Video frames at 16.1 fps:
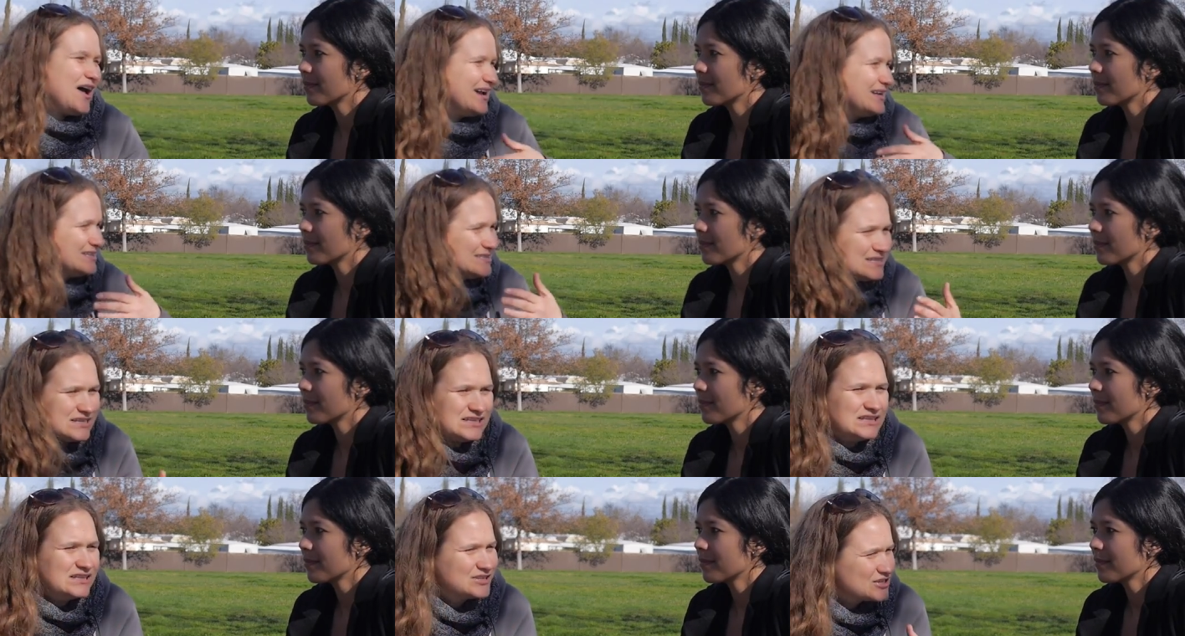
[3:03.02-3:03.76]
Speaker 1: I
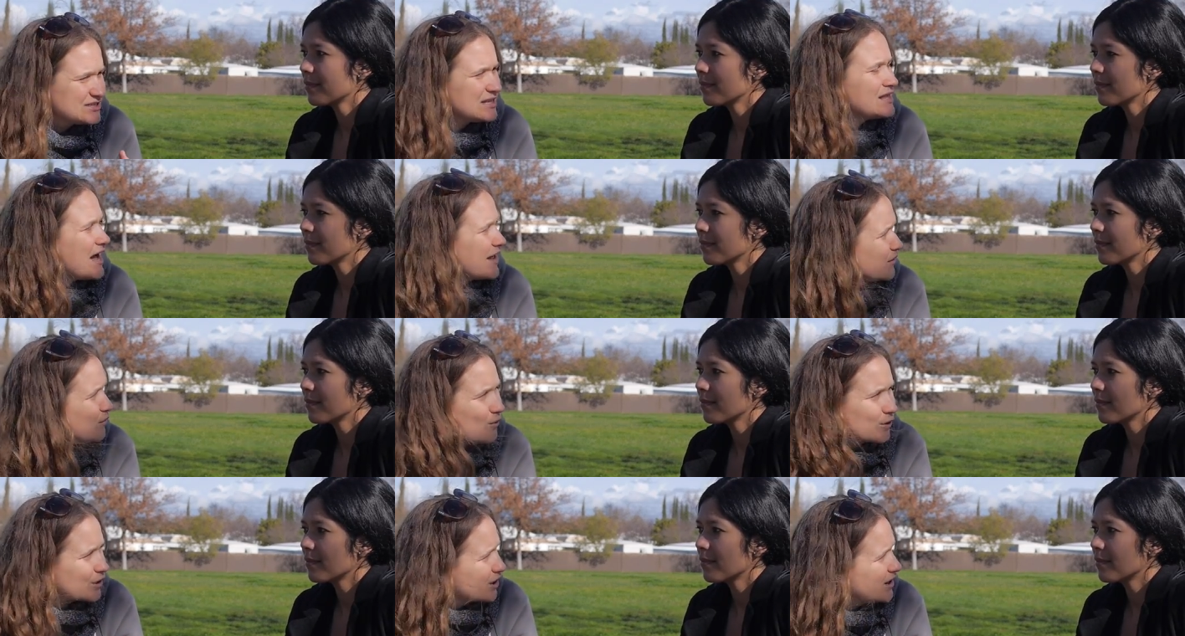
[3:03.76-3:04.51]
did just a lot of
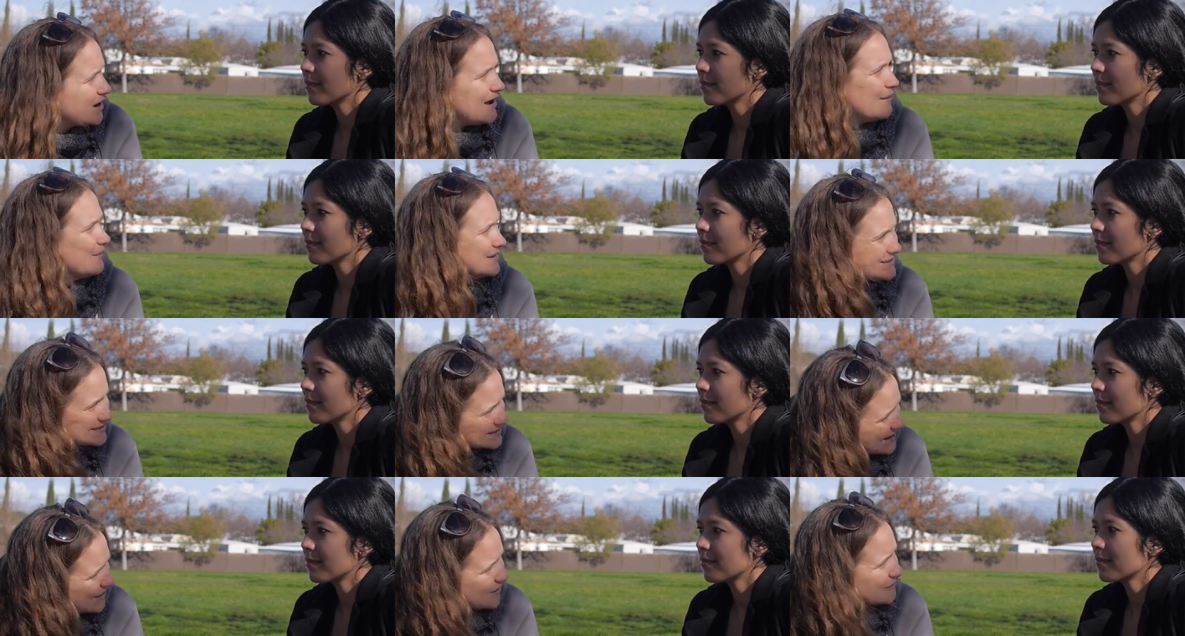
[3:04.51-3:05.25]
work on
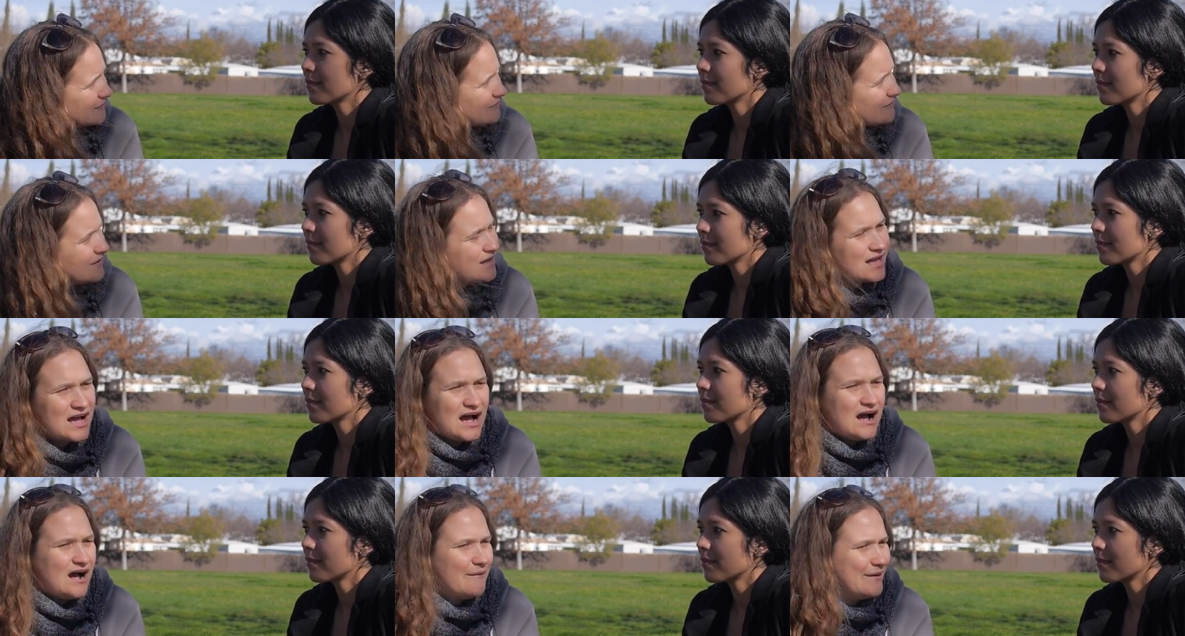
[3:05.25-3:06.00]
myself,
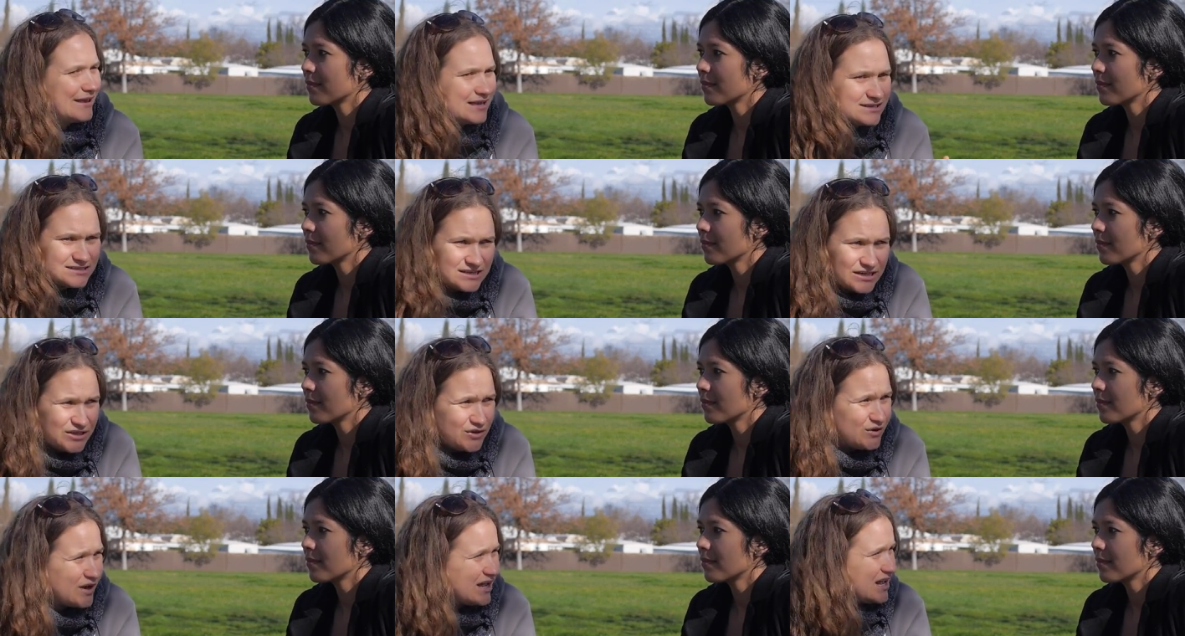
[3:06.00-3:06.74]
I
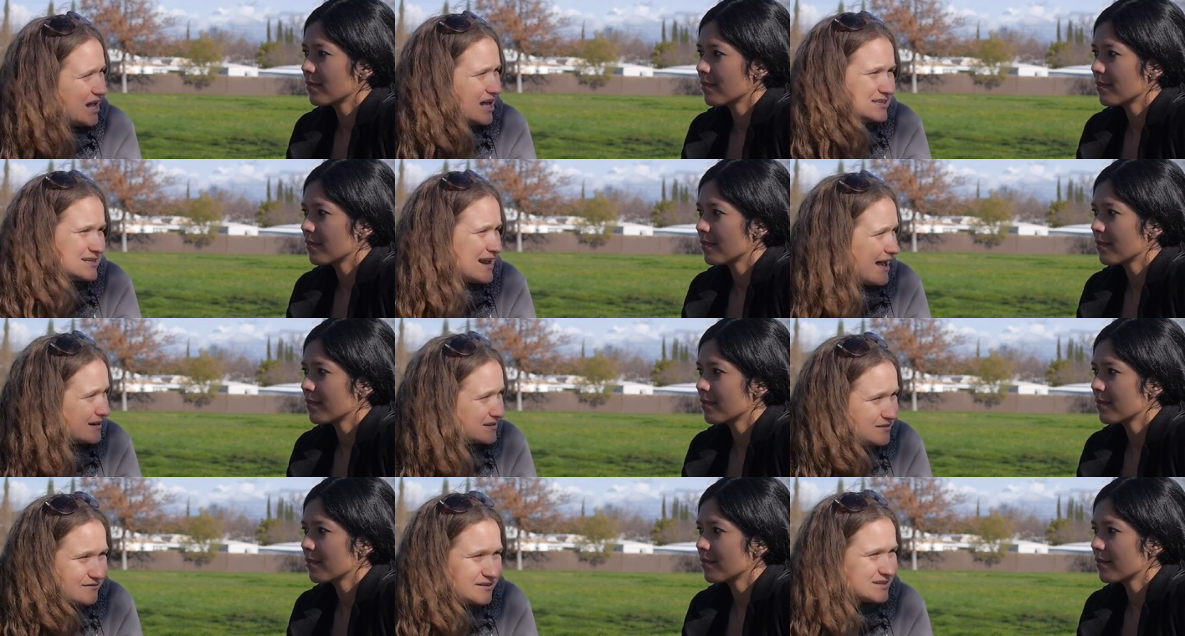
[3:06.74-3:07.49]
continued as an
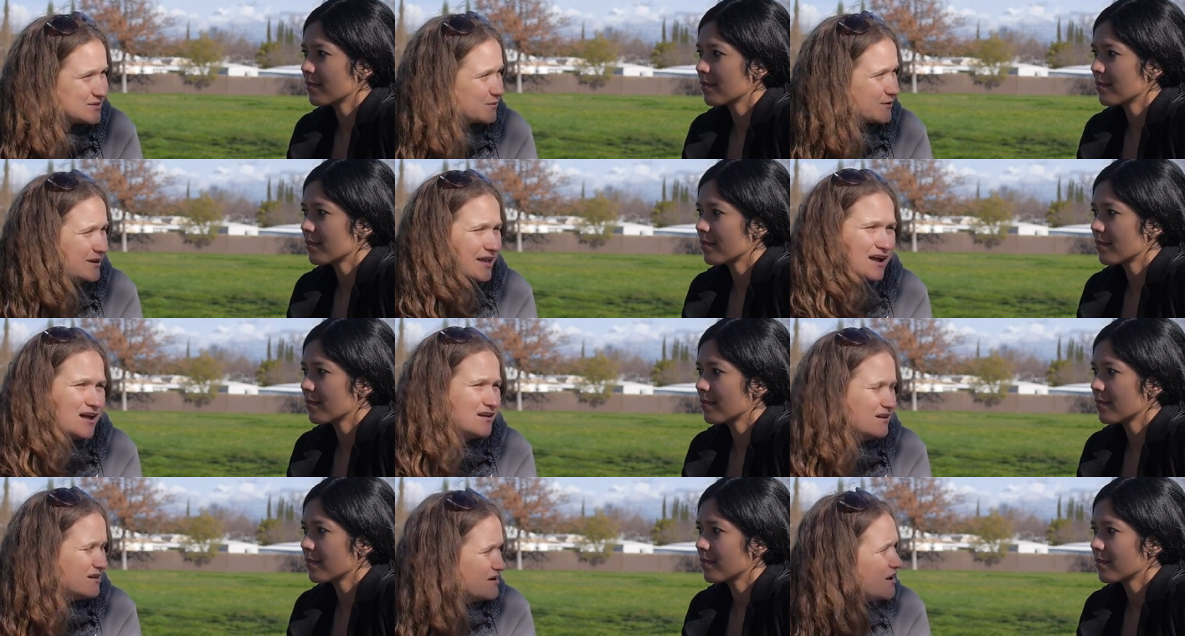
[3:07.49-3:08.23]
activist working
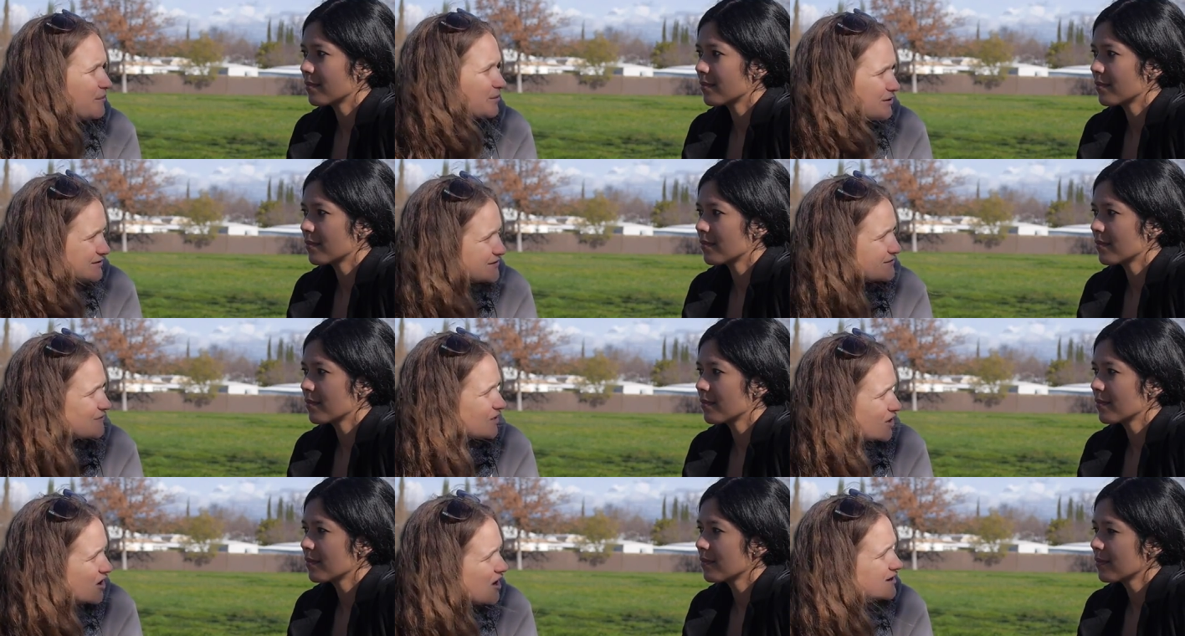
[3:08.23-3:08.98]
on a number of
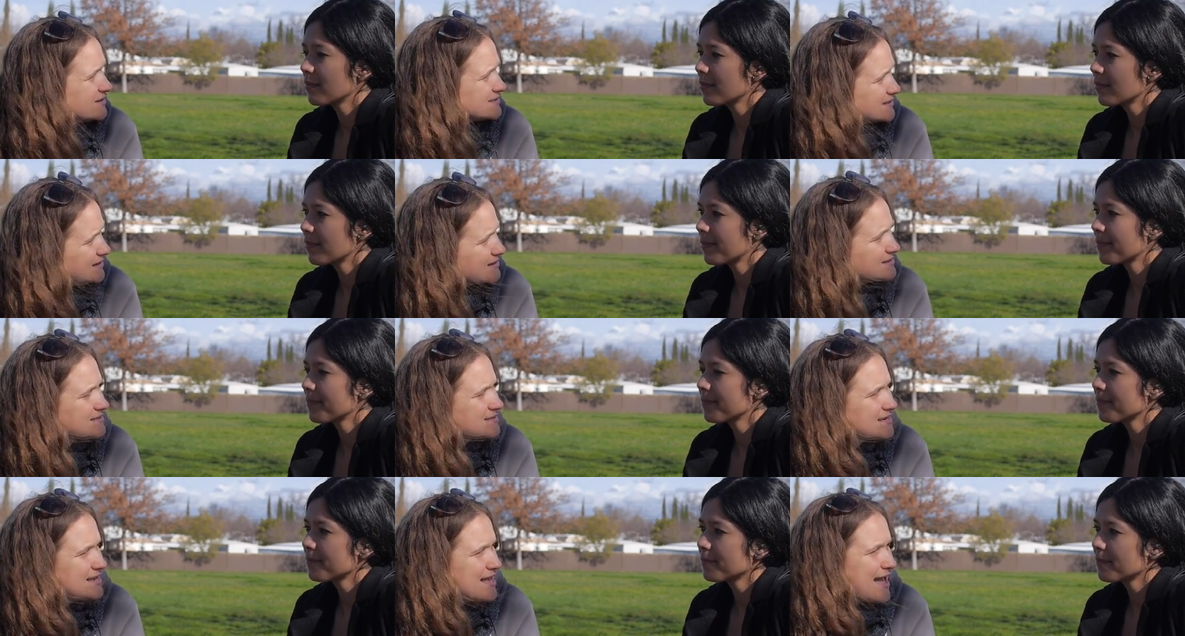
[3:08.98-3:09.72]
different
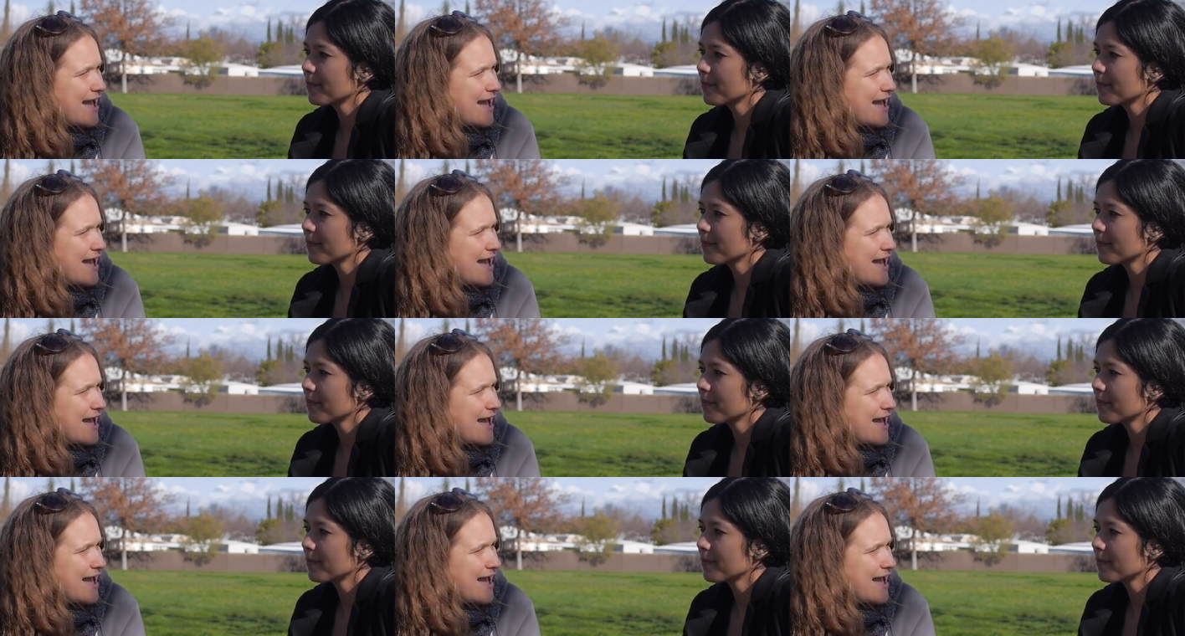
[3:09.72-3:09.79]
causes,